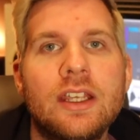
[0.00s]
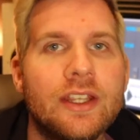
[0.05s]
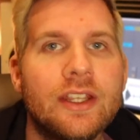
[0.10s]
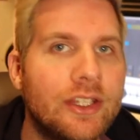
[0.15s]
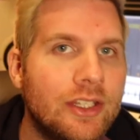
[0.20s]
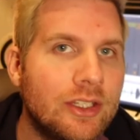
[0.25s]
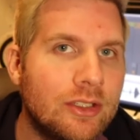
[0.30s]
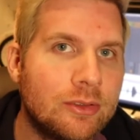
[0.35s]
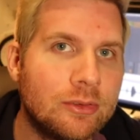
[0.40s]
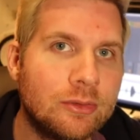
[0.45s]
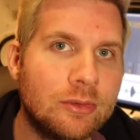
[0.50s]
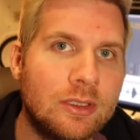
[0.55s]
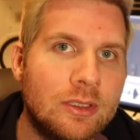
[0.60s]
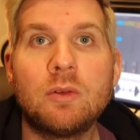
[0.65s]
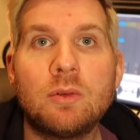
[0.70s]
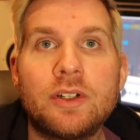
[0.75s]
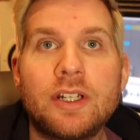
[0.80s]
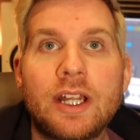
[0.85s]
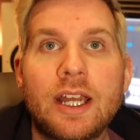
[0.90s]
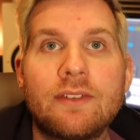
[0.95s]
hue.
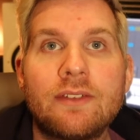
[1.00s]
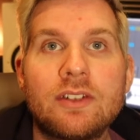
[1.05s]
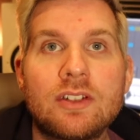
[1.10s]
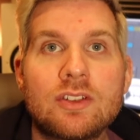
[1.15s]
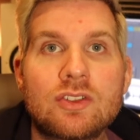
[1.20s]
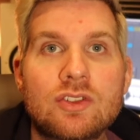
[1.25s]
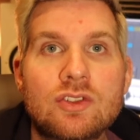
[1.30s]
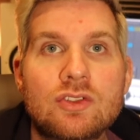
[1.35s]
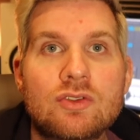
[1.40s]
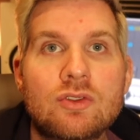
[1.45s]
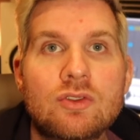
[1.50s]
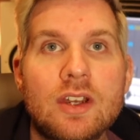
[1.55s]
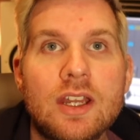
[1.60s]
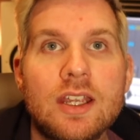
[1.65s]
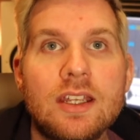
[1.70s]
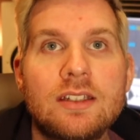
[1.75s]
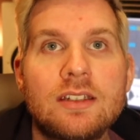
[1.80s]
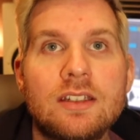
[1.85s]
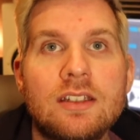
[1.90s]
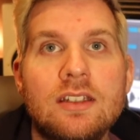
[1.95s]
We're diving
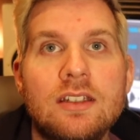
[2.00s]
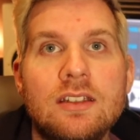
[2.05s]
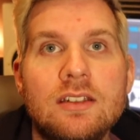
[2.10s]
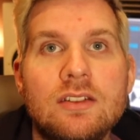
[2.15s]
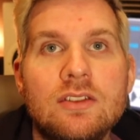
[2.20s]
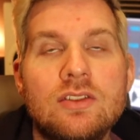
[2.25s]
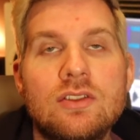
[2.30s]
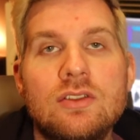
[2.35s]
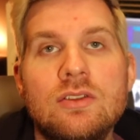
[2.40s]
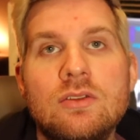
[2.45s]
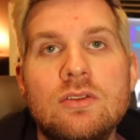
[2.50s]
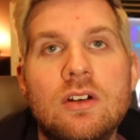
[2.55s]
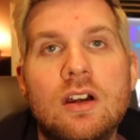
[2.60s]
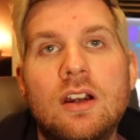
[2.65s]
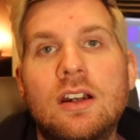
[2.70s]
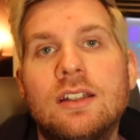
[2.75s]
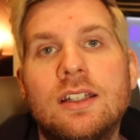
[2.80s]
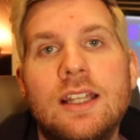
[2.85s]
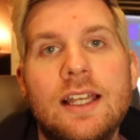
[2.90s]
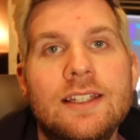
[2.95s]
straight into
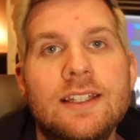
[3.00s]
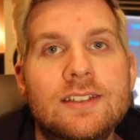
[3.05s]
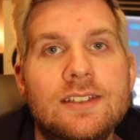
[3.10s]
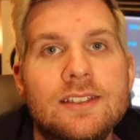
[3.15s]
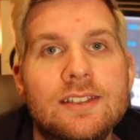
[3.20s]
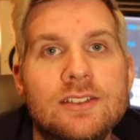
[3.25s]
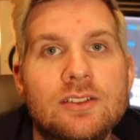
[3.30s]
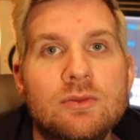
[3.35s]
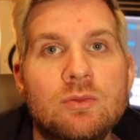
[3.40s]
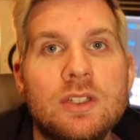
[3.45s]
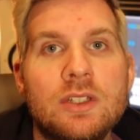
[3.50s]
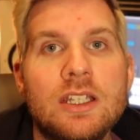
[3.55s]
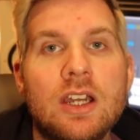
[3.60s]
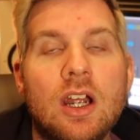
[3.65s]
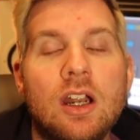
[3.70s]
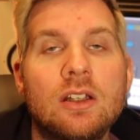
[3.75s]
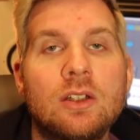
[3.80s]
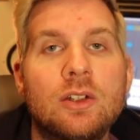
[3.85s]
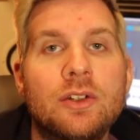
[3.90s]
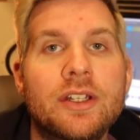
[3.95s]
our lessons. We
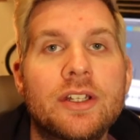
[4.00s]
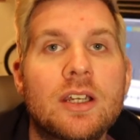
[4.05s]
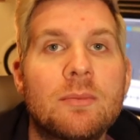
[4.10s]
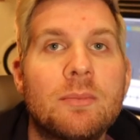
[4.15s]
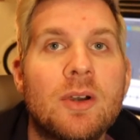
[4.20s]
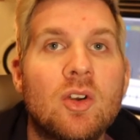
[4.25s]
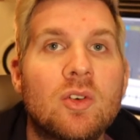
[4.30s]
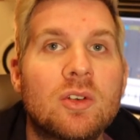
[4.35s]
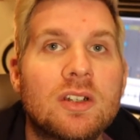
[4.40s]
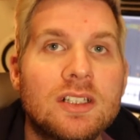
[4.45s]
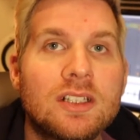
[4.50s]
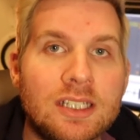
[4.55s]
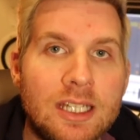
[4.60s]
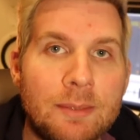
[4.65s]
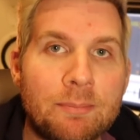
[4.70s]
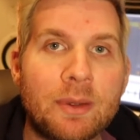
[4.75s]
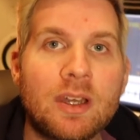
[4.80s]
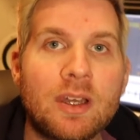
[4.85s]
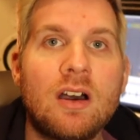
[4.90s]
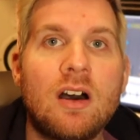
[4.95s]
are learning about
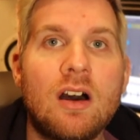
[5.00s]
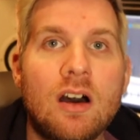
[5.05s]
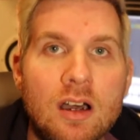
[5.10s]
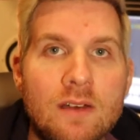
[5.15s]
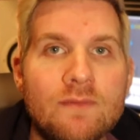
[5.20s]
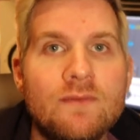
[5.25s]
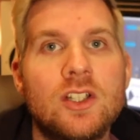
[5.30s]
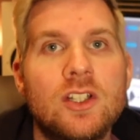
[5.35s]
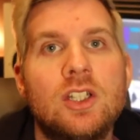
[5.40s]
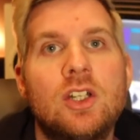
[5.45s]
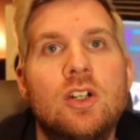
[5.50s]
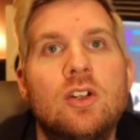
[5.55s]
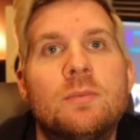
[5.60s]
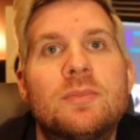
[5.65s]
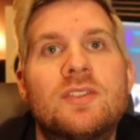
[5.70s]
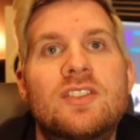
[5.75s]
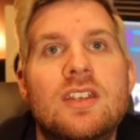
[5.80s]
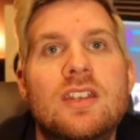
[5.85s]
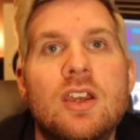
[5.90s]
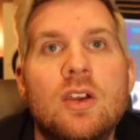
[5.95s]
clip
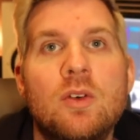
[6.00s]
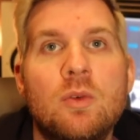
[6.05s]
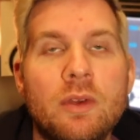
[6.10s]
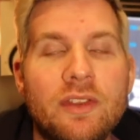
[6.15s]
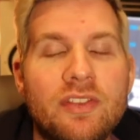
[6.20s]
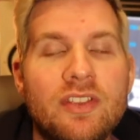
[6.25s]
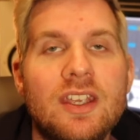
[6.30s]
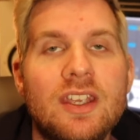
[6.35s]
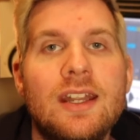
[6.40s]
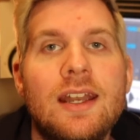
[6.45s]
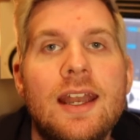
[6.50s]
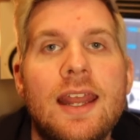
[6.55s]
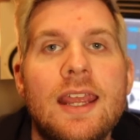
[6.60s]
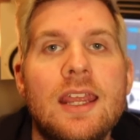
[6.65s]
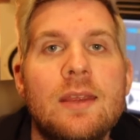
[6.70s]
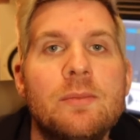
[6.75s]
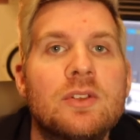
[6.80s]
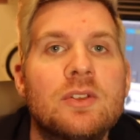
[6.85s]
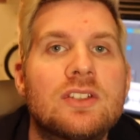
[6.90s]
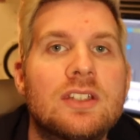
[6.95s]
envelopes within
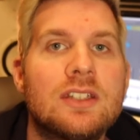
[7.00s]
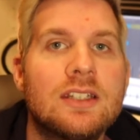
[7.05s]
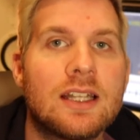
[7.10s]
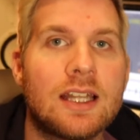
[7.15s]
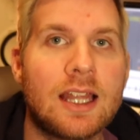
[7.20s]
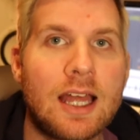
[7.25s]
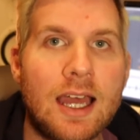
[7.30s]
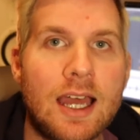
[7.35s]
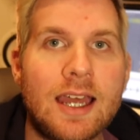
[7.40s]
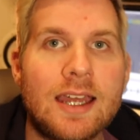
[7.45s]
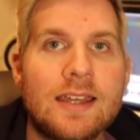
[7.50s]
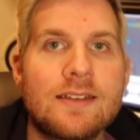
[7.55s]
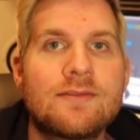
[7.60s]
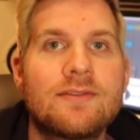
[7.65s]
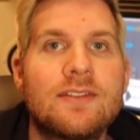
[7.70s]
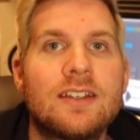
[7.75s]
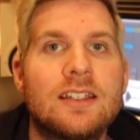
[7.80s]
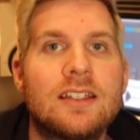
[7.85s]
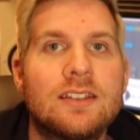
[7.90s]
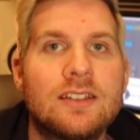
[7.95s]
Ableton Live
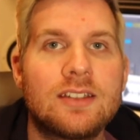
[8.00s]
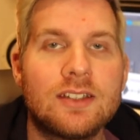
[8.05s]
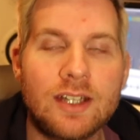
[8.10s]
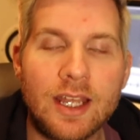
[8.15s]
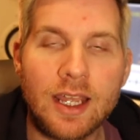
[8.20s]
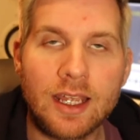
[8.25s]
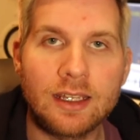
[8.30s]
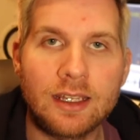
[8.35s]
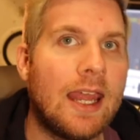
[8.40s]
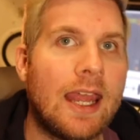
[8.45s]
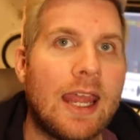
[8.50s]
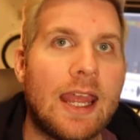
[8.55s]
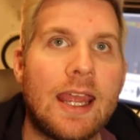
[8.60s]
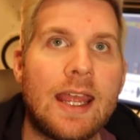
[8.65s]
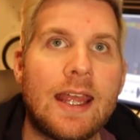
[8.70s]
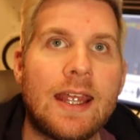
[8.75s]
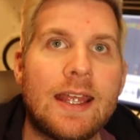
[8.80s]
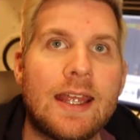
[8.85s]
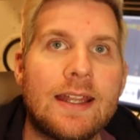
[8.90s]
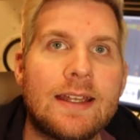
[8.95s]
today.
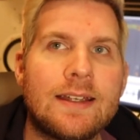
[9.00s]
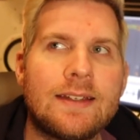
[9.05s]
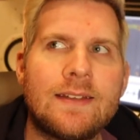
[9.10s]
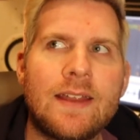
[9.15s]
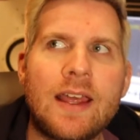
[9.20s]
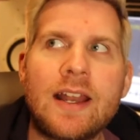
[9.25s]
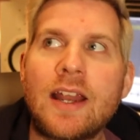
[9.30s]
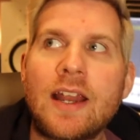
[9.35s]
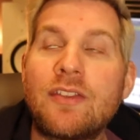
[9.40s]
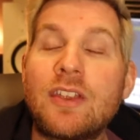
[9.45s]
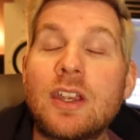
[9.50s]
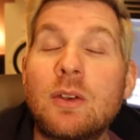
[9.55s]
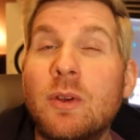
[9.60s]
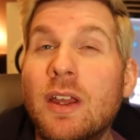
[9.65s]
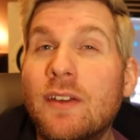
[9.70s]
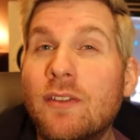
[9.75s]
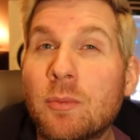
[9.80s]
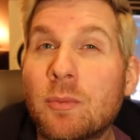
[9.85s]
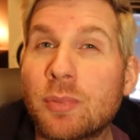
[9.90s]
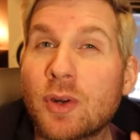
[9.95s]
And then I think we
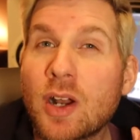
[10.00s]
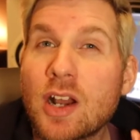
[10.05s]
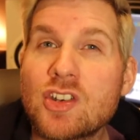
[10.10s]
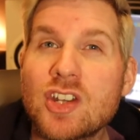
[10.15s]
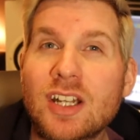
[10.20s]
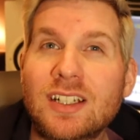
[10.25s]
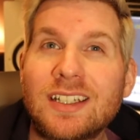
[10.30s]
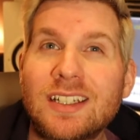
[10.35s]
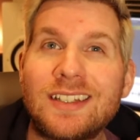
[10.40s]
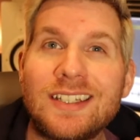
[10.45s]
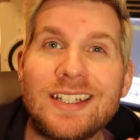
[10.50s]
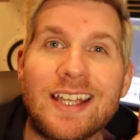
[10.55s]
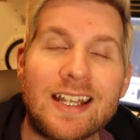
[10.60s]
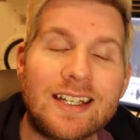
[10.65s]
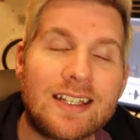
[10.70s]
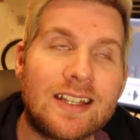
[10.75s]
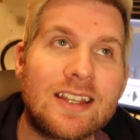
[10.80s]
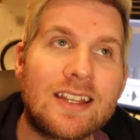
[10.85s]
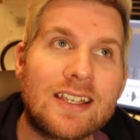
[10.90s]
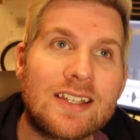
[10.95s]
have a project at the
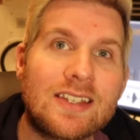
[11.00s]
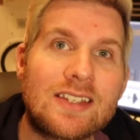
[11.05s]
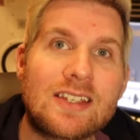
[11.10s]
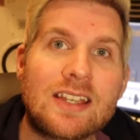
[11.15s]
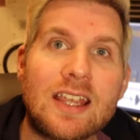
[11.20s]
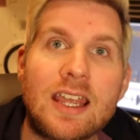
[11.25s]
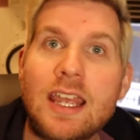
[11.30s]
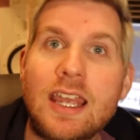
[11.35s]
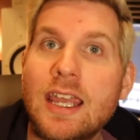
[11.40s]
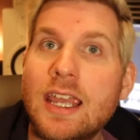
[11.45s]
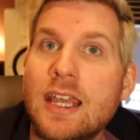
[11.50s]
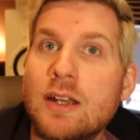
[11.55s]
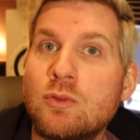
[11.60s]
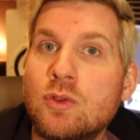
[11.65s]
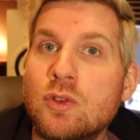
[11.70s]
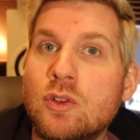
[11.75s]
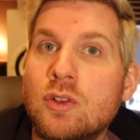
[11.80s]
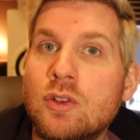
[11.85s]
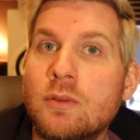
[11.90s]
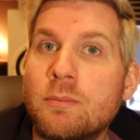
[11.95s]
end of this, and
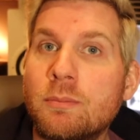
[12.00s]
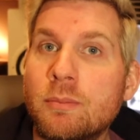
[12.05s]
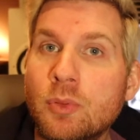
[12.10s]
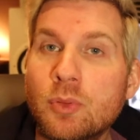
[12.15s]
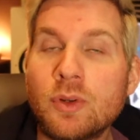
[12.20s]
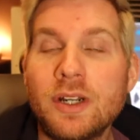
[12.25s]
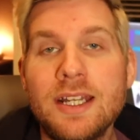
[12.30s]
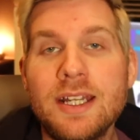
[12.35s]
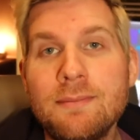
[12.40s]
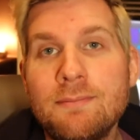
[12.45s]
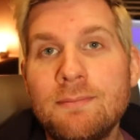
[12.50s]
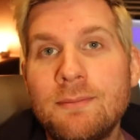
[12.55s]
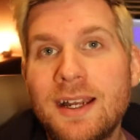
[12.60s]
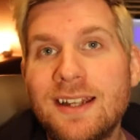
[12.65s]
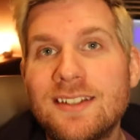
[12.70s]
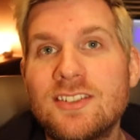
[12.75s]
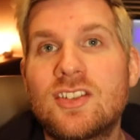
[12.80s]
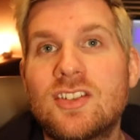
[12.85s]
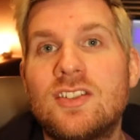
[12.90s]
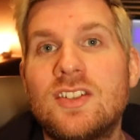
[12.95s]
we're pretty
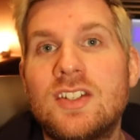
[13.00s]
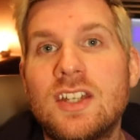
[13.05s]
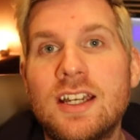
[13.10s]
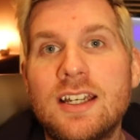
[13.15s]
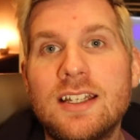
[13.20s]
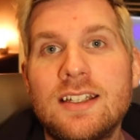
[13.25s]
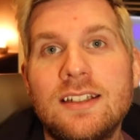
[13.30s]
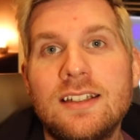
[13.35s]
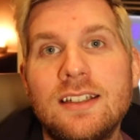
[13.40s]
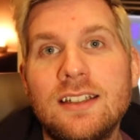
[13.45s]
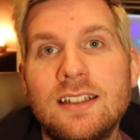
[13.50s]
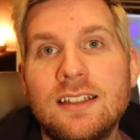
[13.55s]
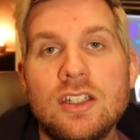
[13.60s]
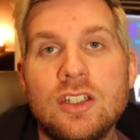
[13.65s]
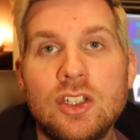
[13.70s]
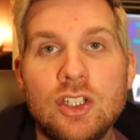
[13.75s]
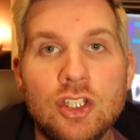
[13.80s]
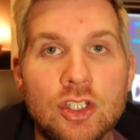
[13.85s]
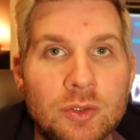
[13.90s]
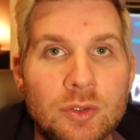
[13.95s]
much done
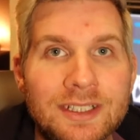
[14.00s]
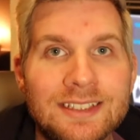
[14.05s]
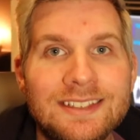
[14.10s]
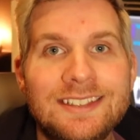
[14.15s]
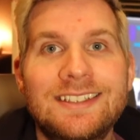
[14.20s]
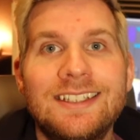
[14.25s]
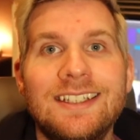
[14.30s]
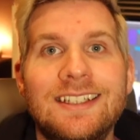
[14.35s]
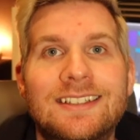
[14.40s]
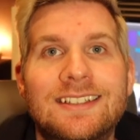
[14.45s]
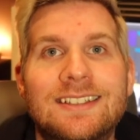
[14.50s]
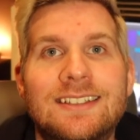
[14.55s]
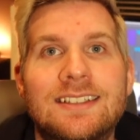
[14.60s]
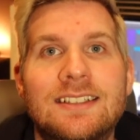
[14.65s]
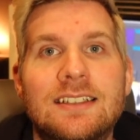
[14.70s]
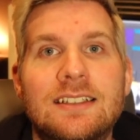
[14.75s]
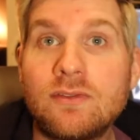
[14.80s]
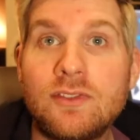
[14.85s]
Unit six.